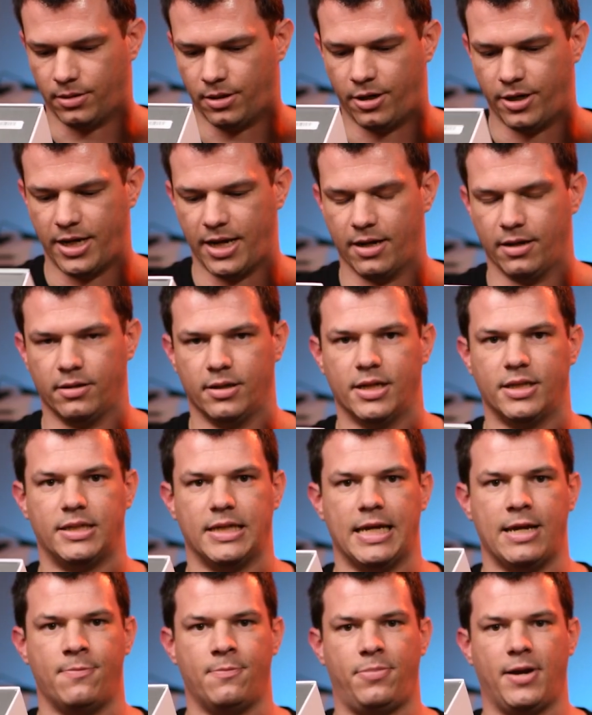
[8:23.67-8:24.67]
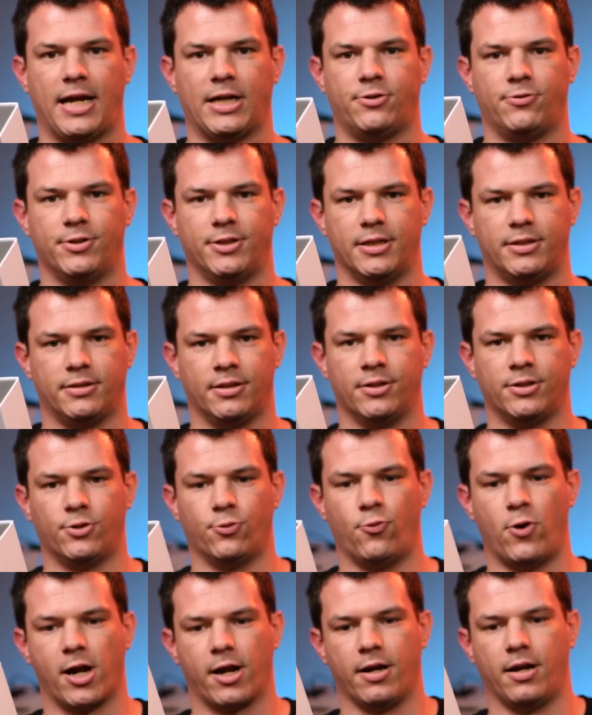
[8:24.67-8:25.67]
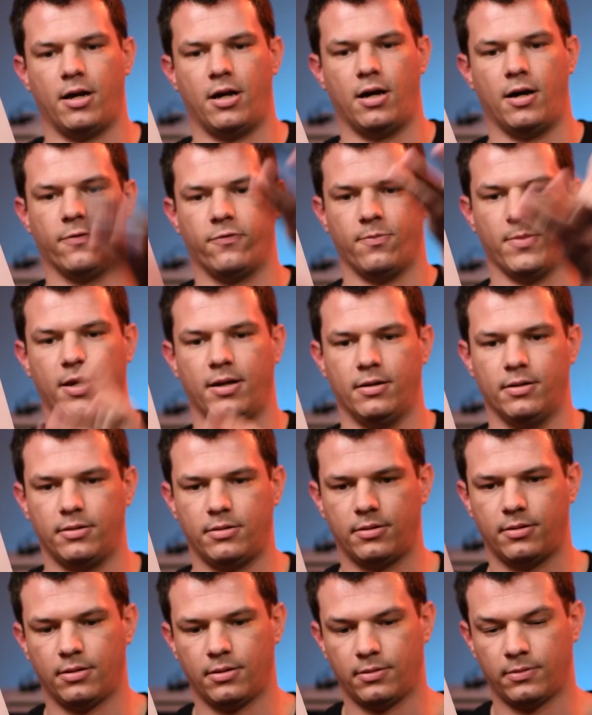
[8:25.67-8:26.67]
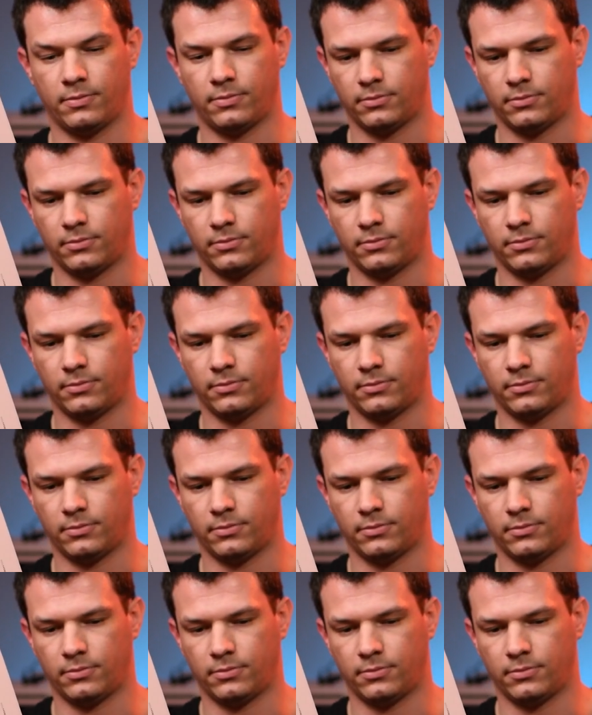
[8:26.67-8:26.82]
Oh yeah, it's impact resistant to 1.5 meters.